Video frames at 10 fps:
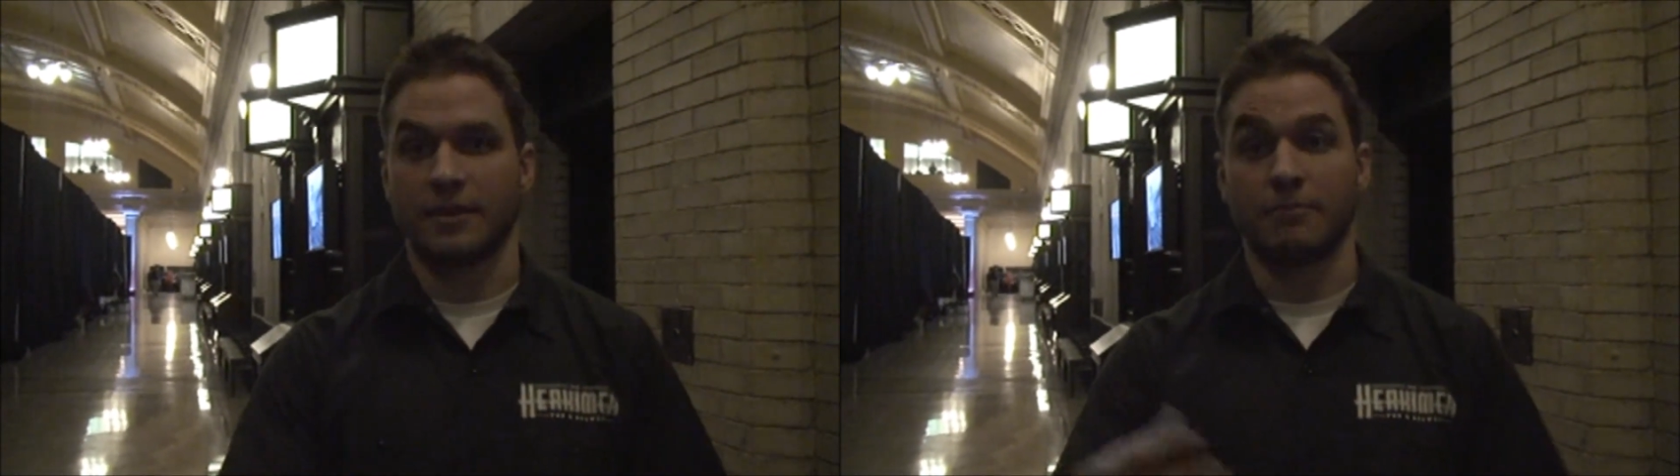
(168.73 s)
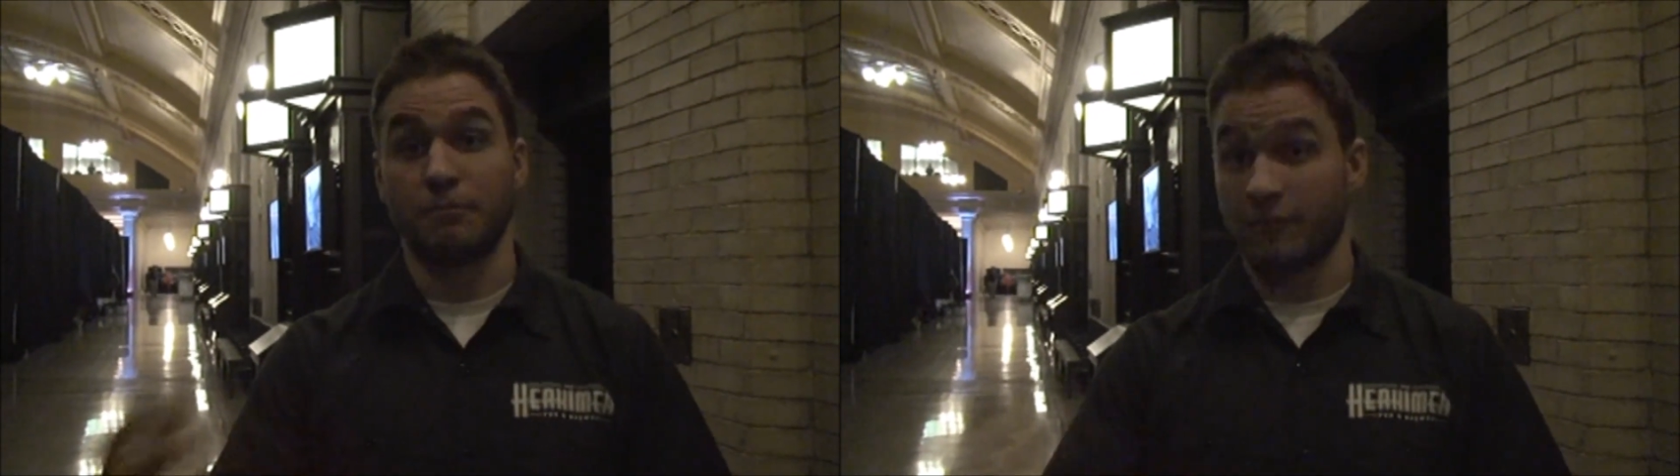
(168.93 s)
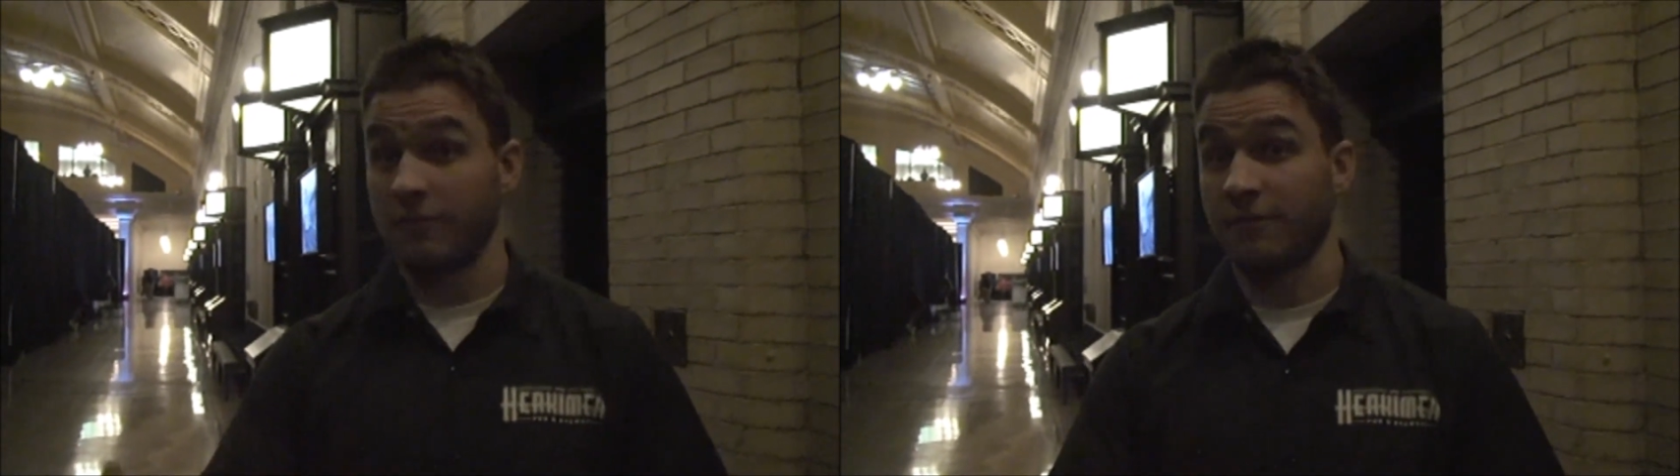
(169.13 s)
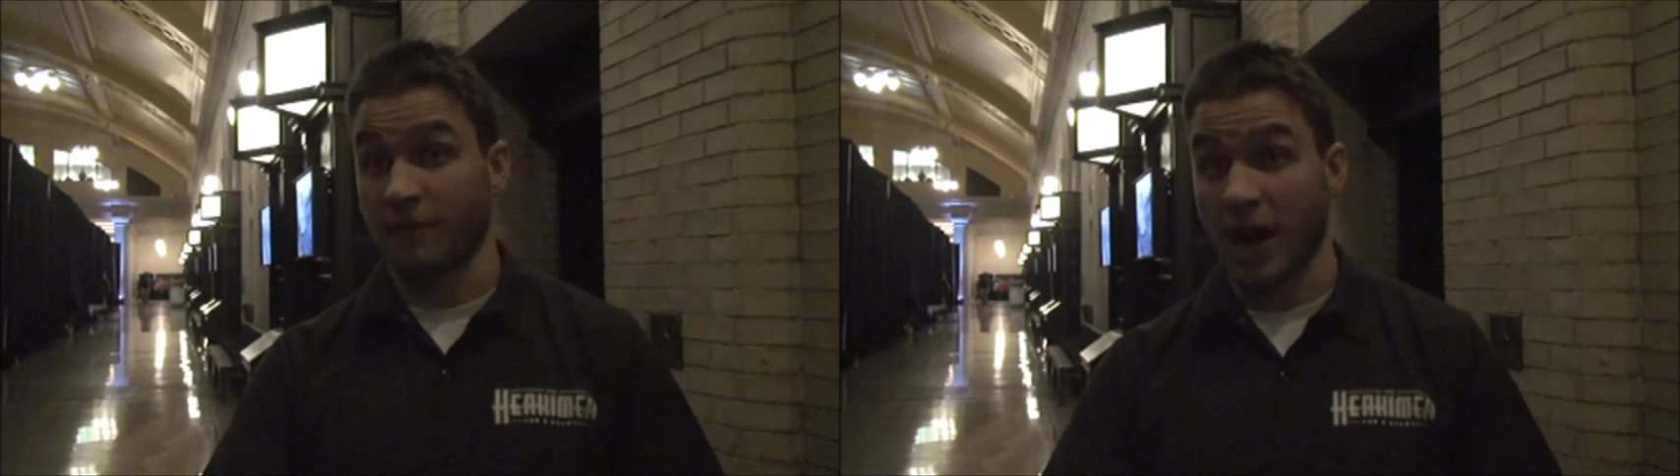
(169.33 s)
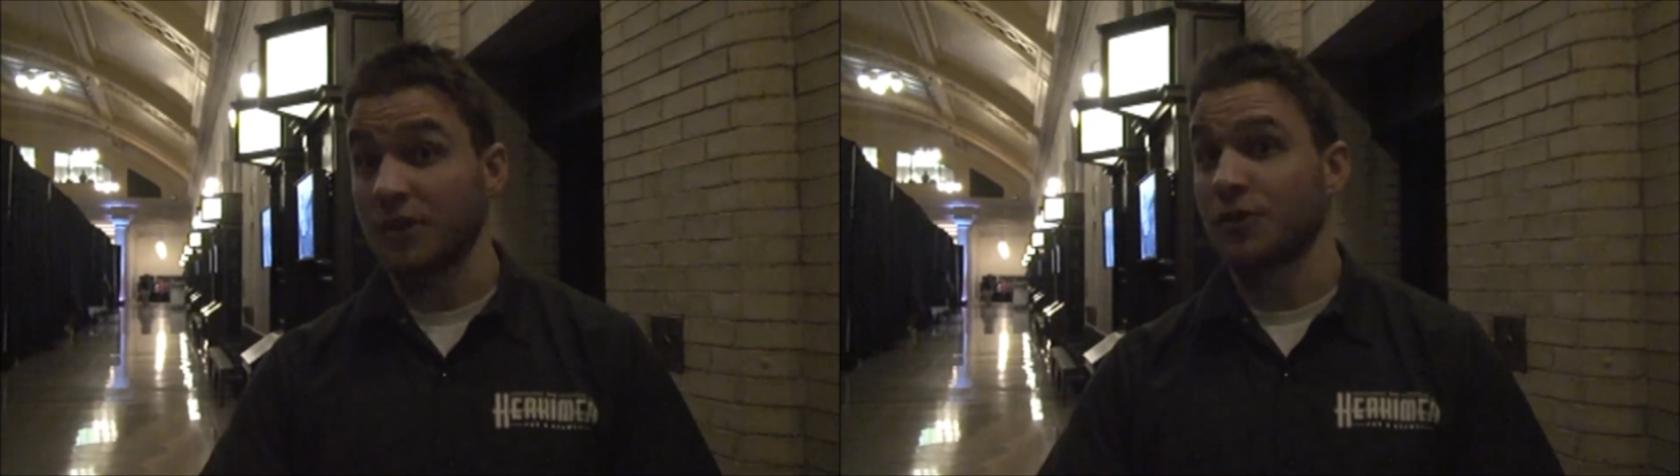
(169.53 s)
the
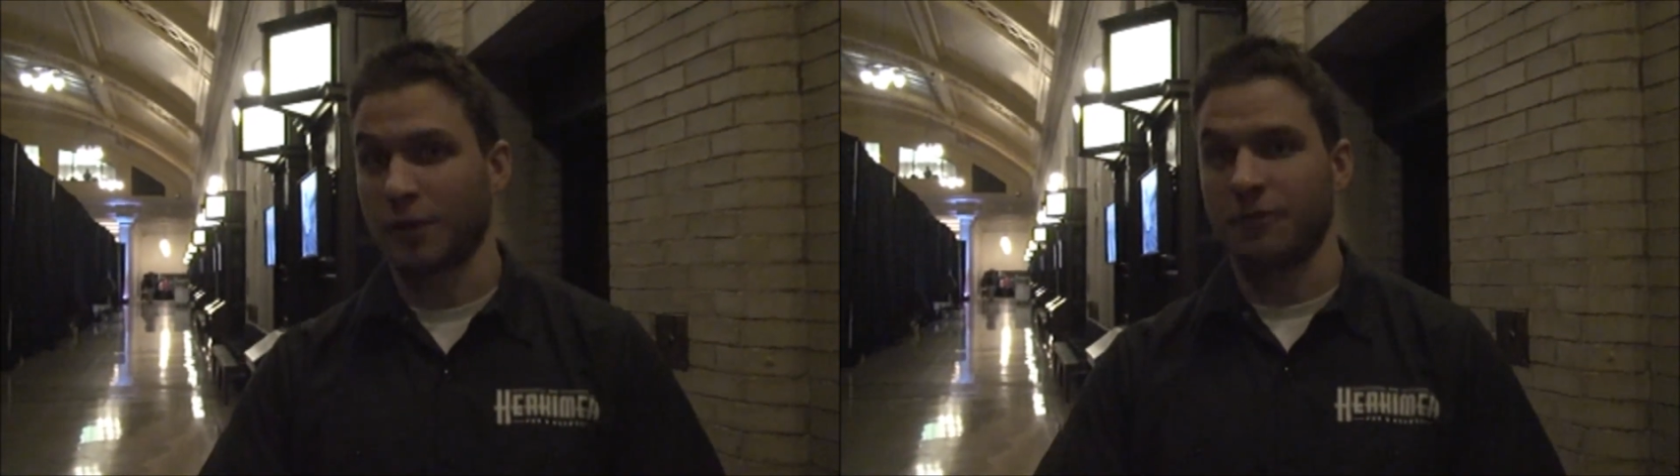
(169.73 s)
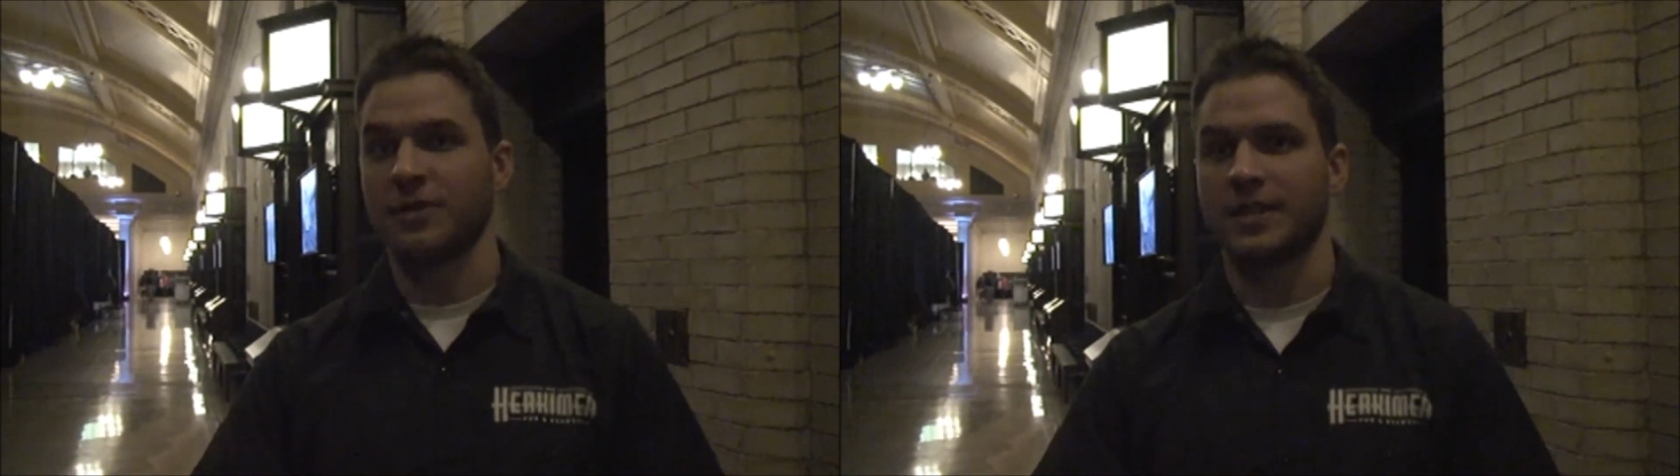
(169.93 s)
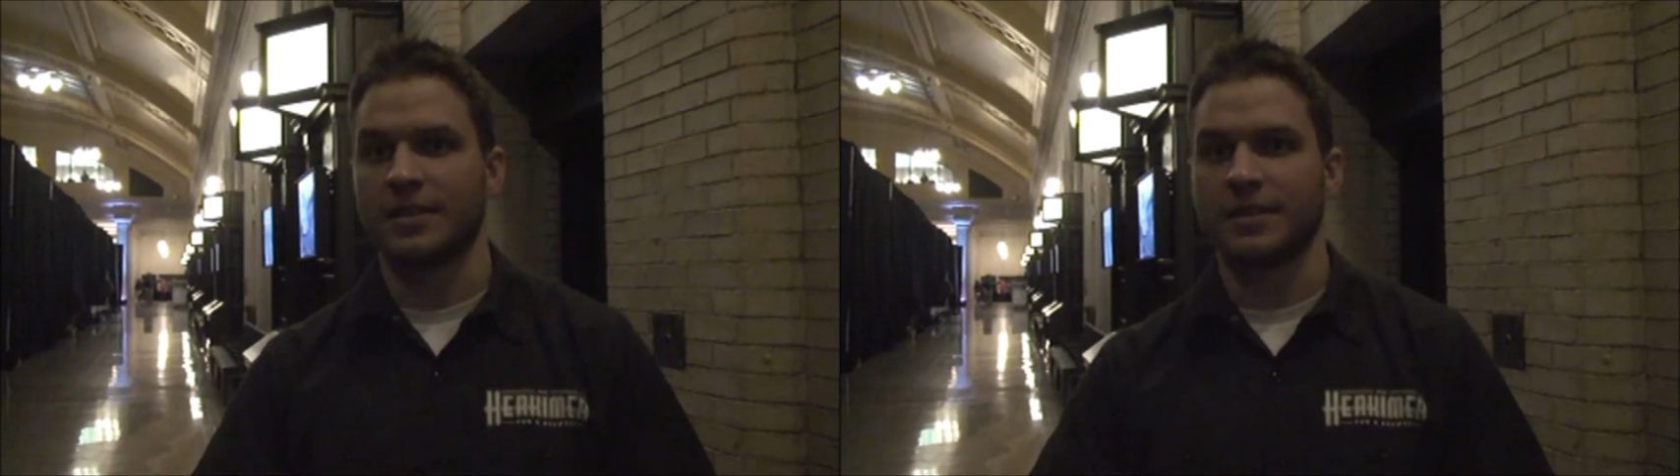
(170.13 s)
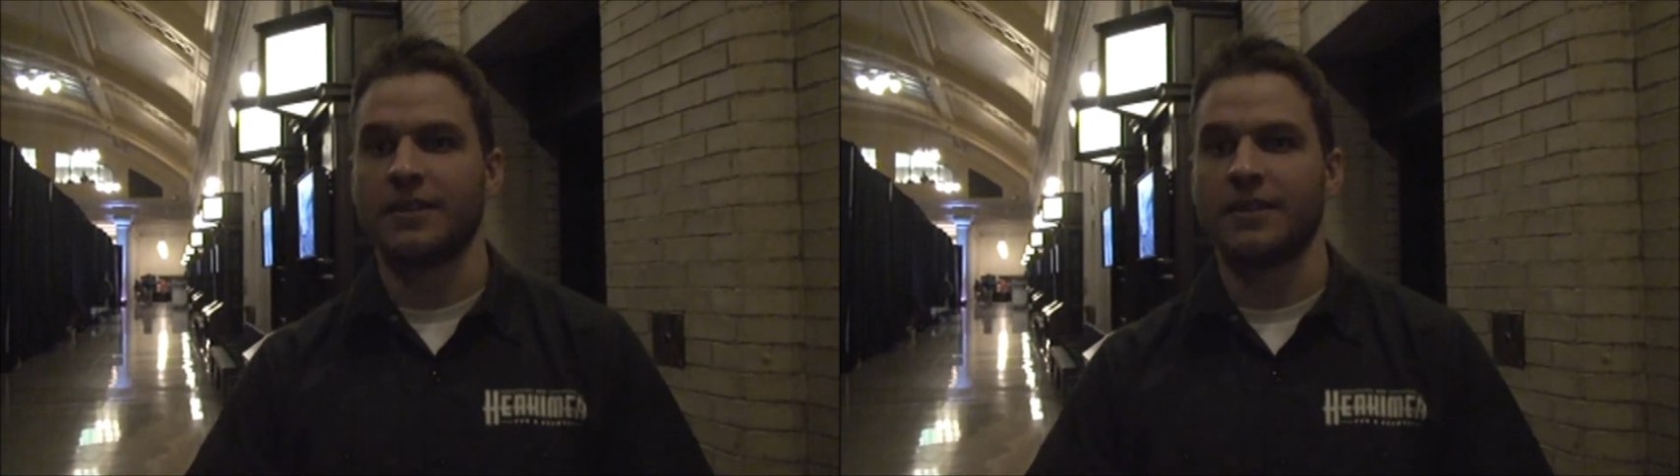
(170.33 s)
French word for season.